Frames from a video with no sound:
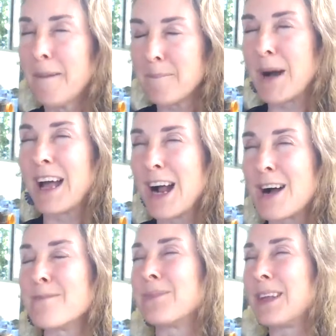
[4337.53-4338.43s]
but
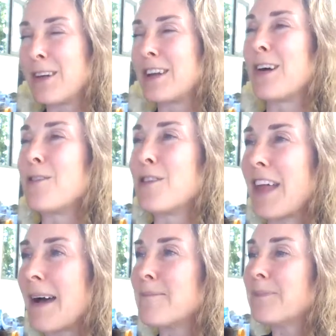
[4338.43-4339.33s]
you can go do
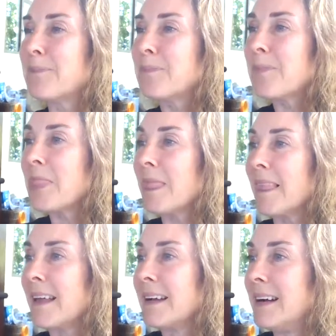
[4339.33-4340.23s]
that.
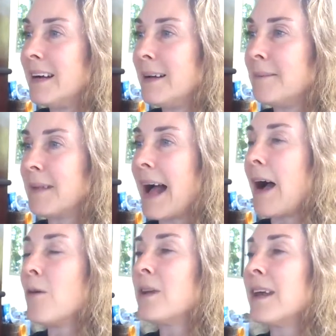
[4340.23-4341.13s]

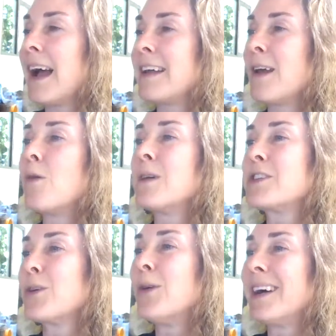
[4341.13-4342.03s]
How did I know
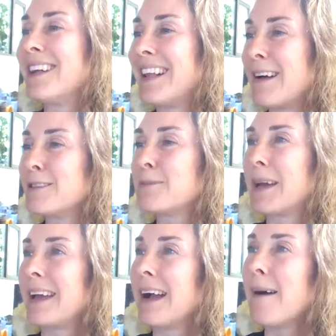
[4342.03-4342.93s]
which oil I was
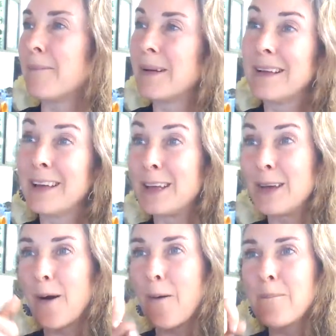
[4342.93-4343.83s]
picking up?
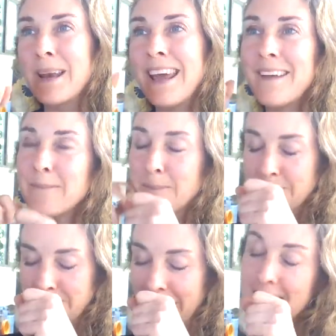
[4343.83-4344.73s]
You open it
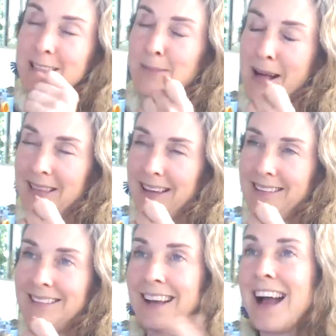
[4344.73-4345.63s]
and smell it,
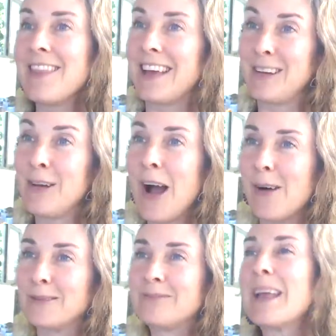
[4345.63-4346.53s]
and then you know.
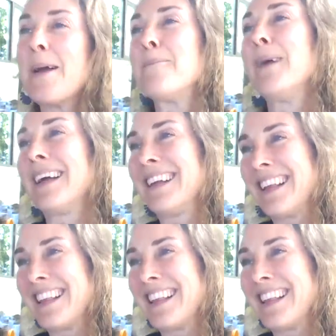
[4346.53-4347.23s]
But